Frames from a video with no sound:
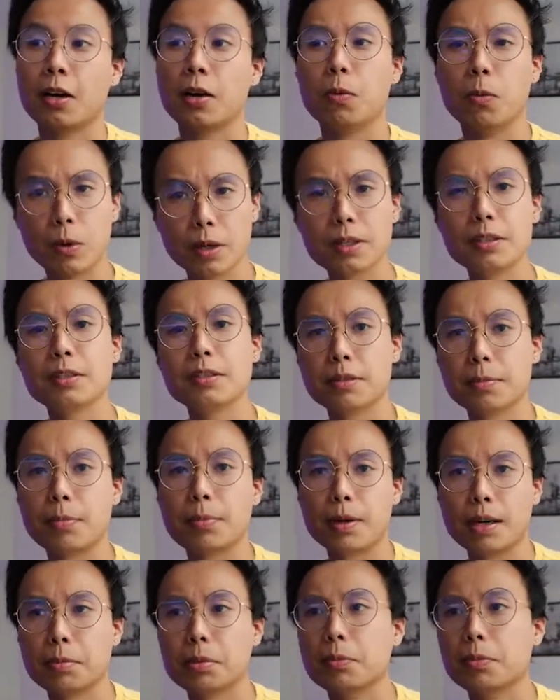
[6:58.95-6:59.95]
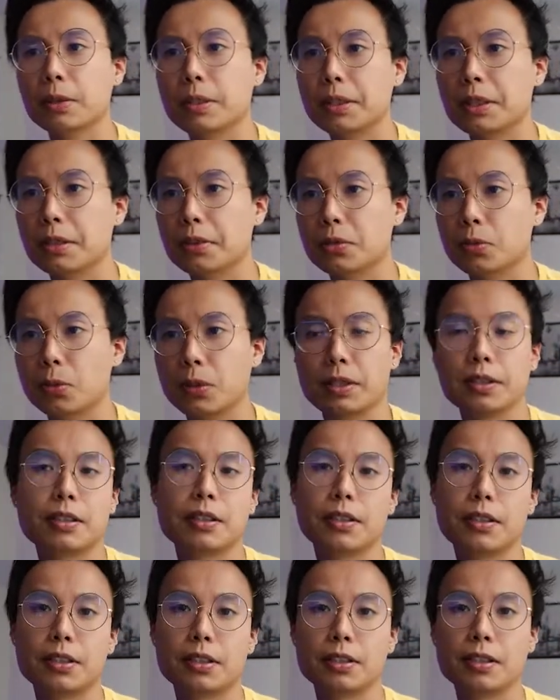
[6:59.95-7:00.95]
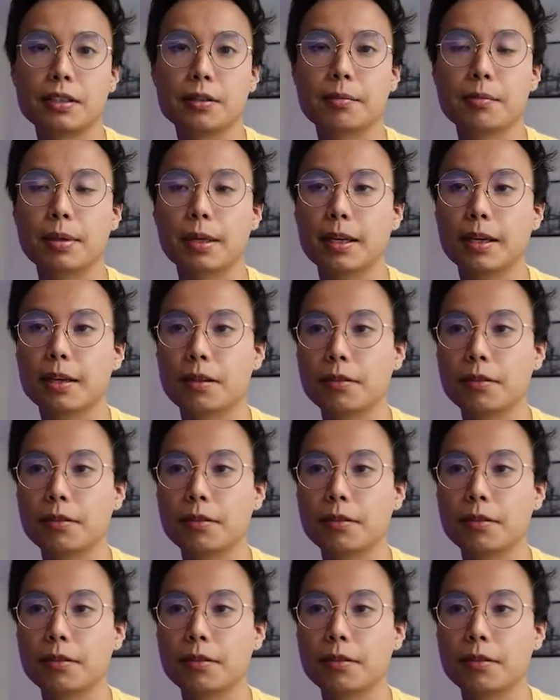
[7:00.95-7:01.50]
was probably his win condition, but